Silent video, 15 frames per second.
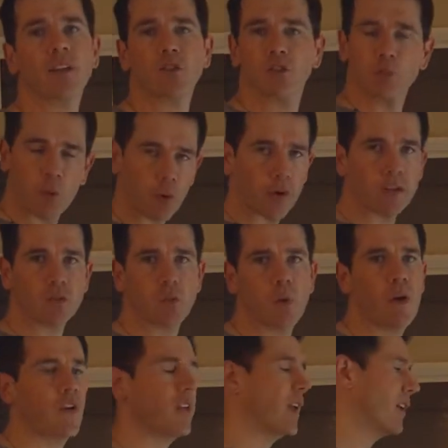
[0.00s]
your sprockets are
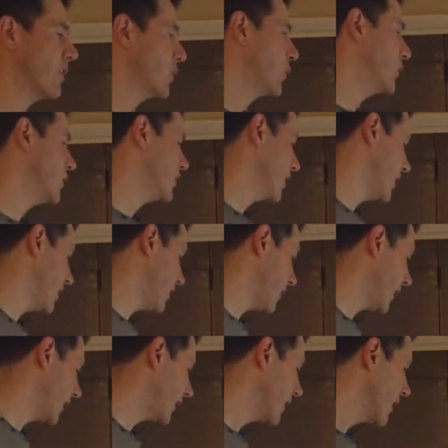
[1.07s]
wearing out and all this kind of
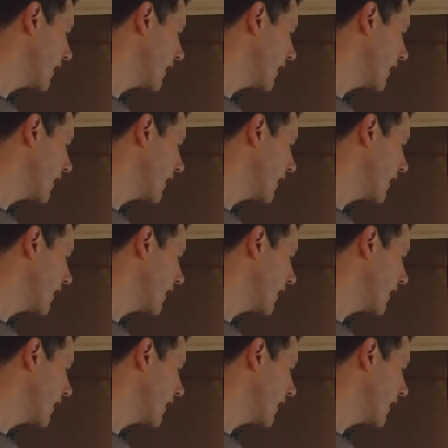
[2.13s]
thing.